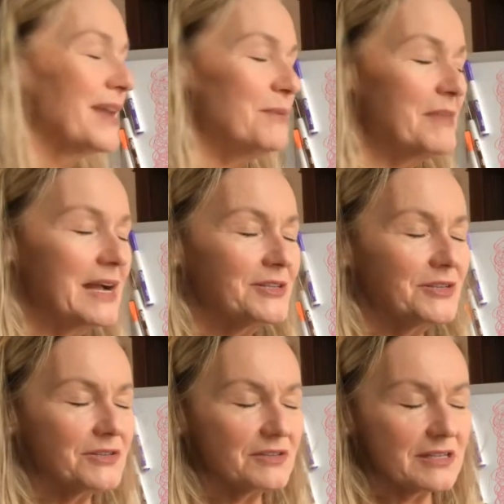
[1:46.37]
Imagine
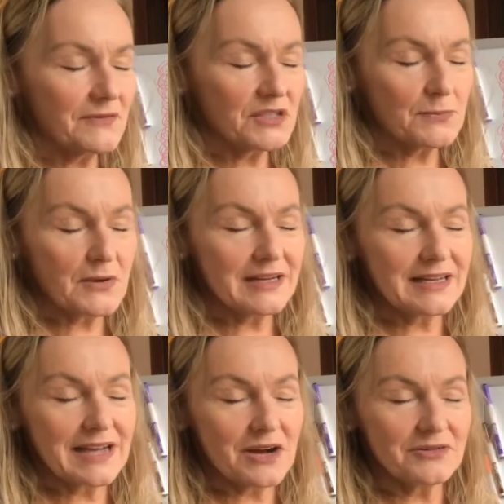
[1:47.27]
yourself
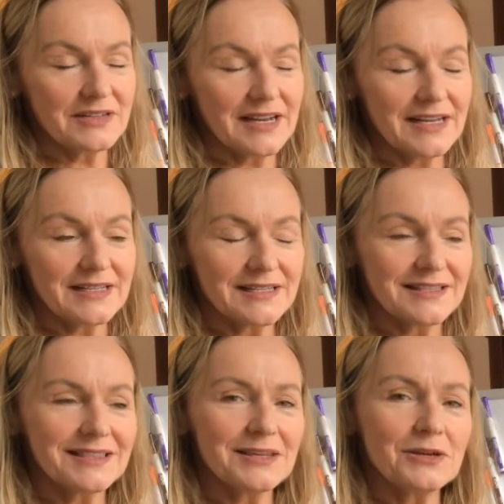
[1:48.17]
spreading out nice
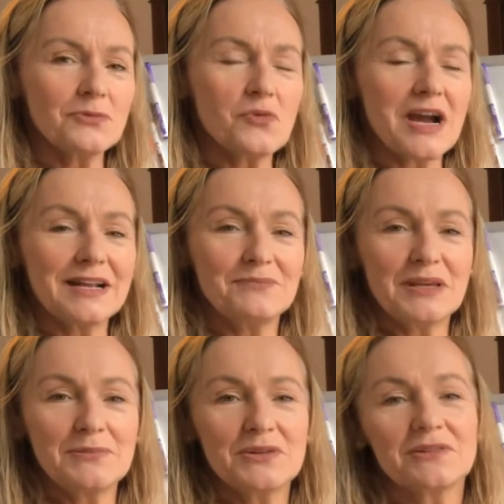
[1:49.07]
and thin and wide.
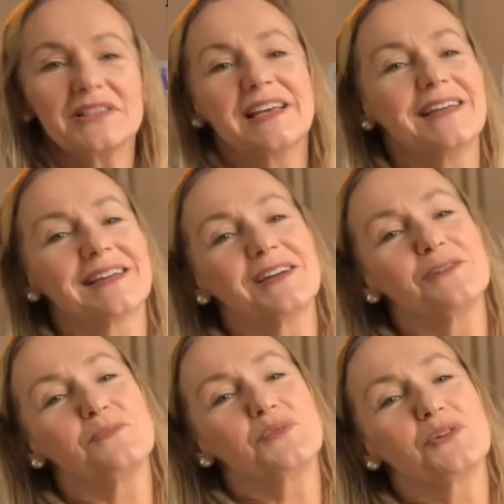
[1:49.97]
Maybe you're laying in
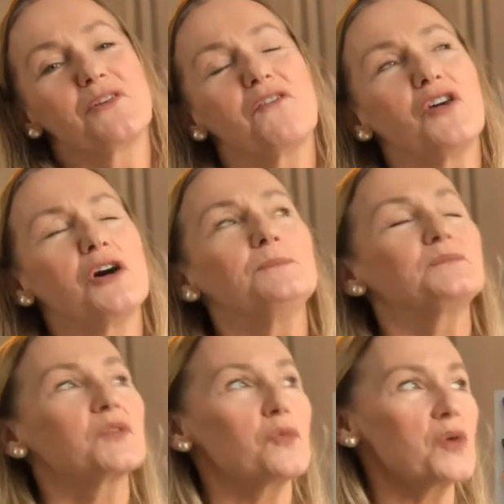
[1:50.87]
a
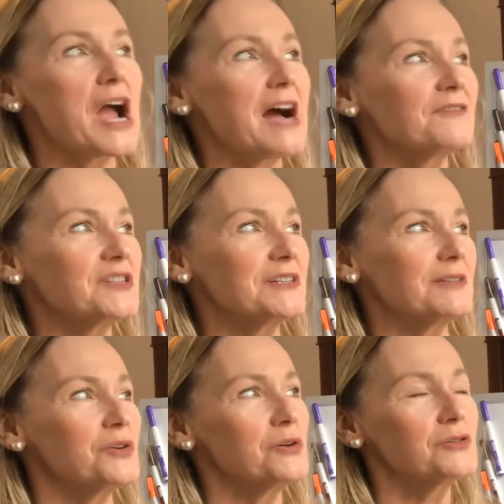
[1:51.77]
beautiful raft under
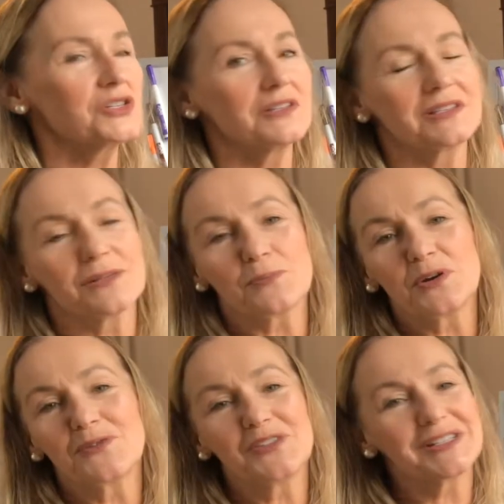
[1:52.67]
an ocean that's the
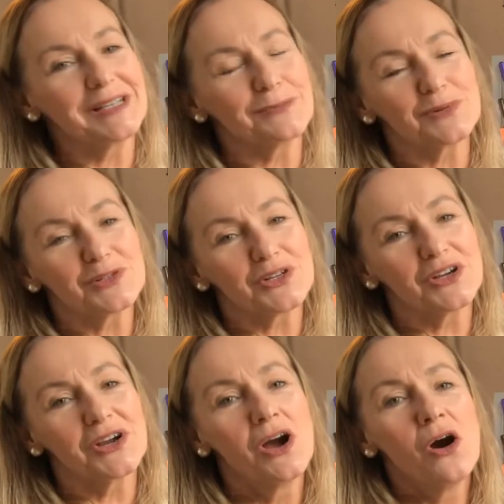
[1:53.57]
perfect
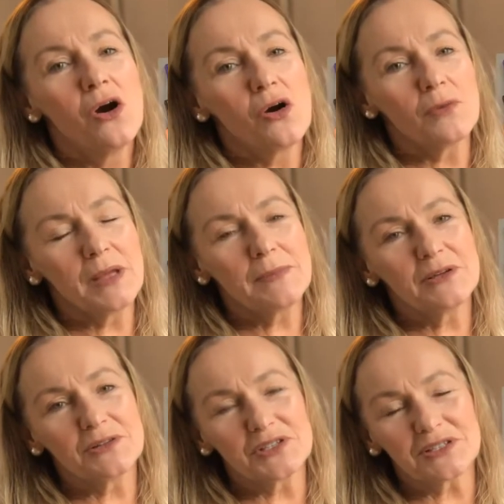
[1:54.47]
temperature, or maybe
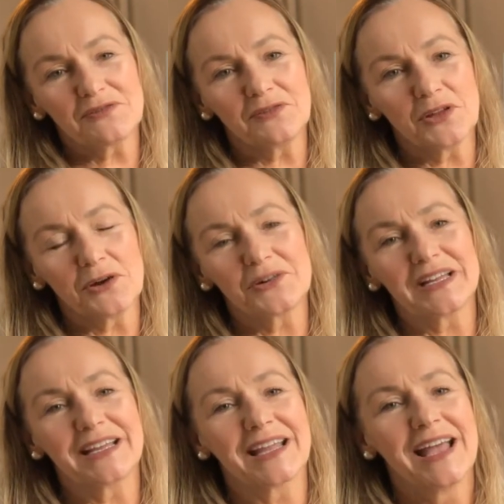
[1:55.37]
you're just
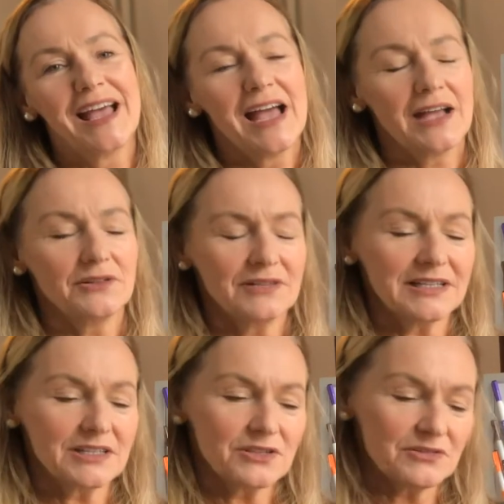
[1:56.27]
floating and you
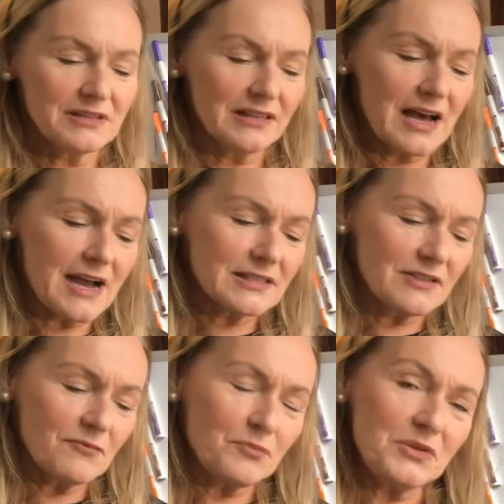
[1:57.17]
need to do lots
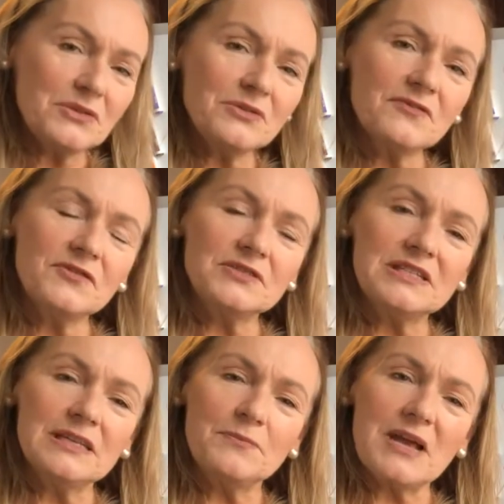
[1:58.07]
of beautiful
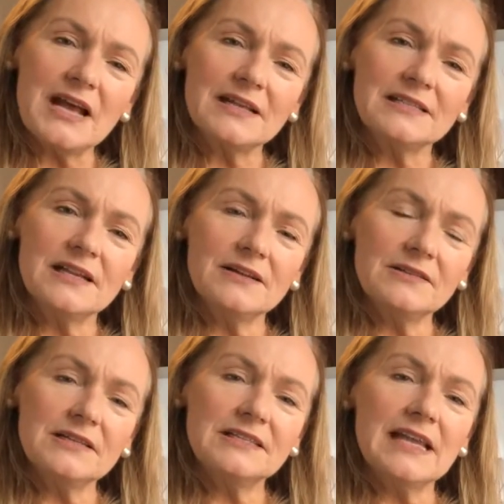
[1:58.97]
deep
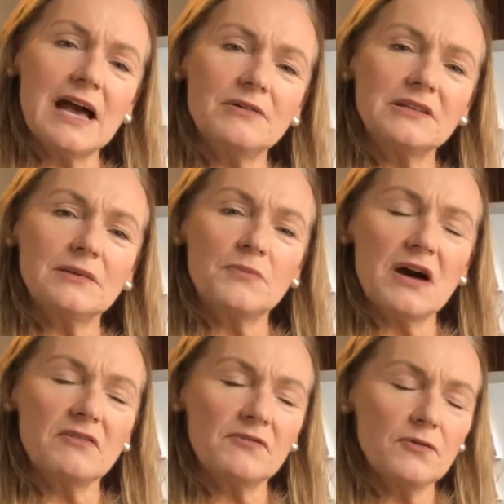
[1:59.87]
exhaling down at the
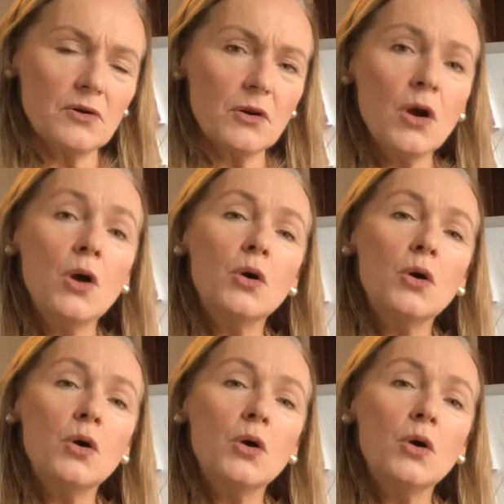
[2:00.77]
pelvic floor